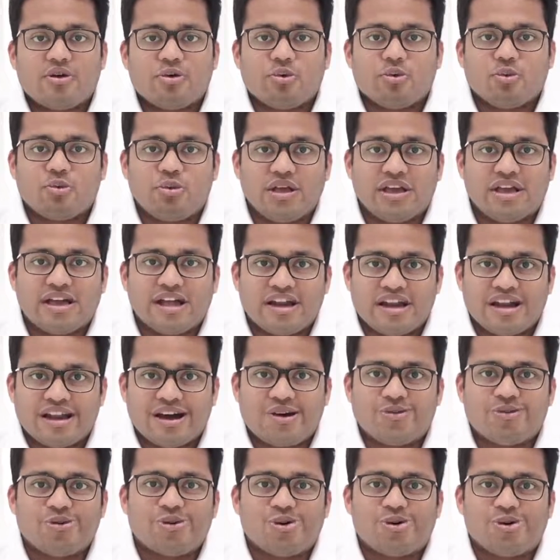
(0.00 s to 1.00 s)
we can
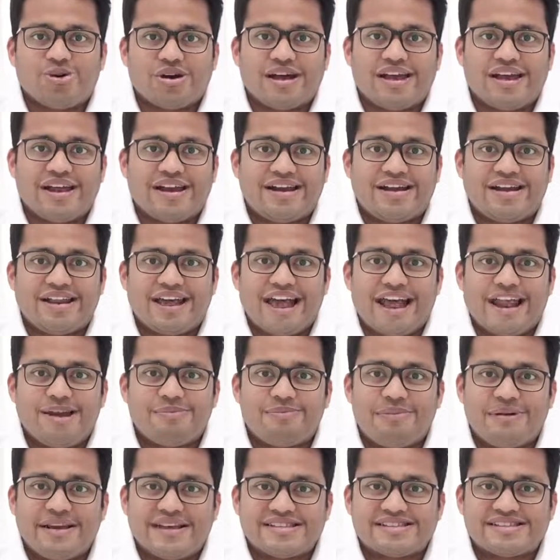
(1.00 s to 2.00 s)
now go ahead and
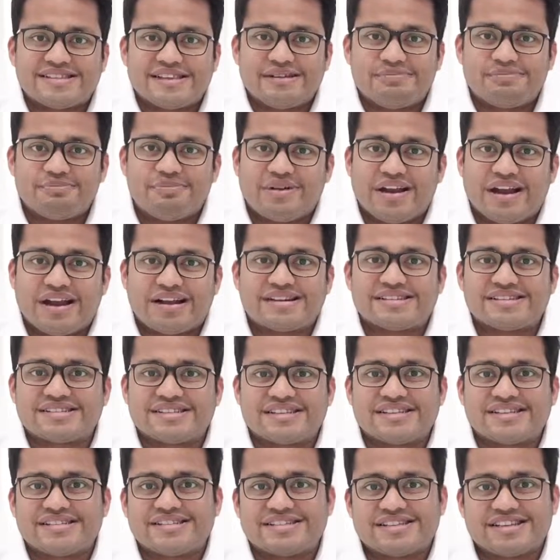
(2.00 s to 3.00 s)
place
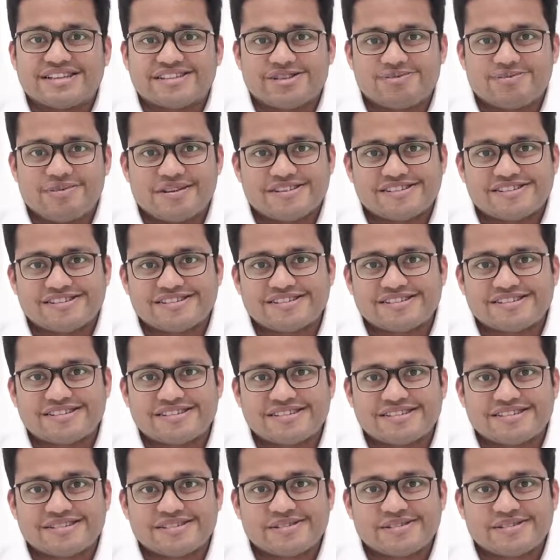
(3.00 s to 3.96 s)
implants in such patients.